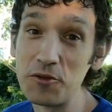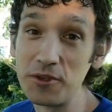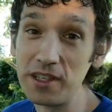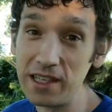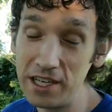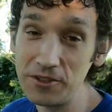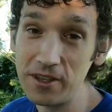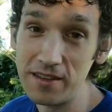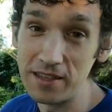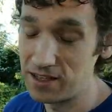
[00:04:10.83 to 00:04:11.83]
really
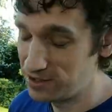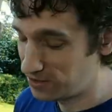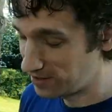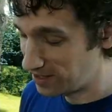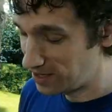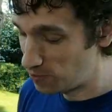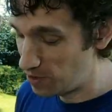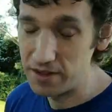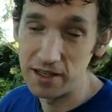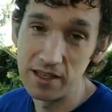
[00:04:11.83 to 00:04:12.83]
interesting to see what
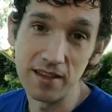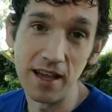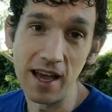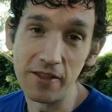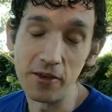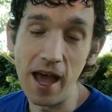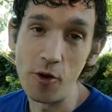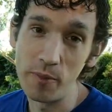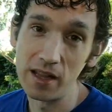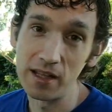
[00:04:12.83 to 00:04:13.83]
was inside the
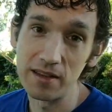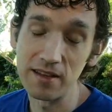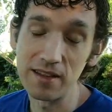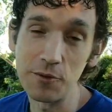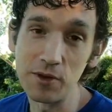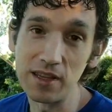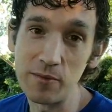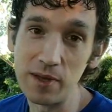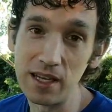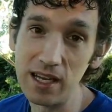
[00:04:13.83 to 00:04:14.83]
owl pellets and see what
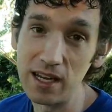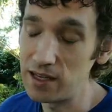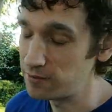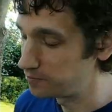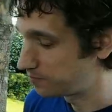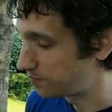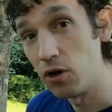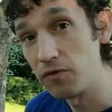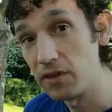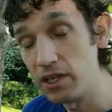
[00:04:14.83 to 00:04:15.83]
they've been eating.
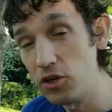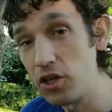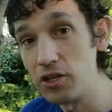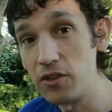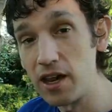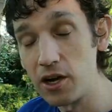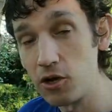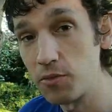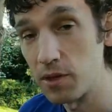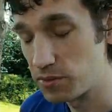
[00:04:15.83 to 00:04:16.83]
Hopefully you can do that at
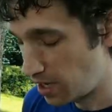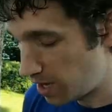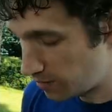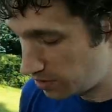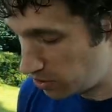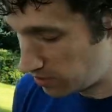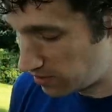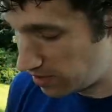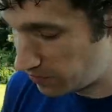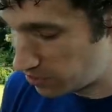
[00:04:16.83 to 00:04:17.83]
home sometime and you can see for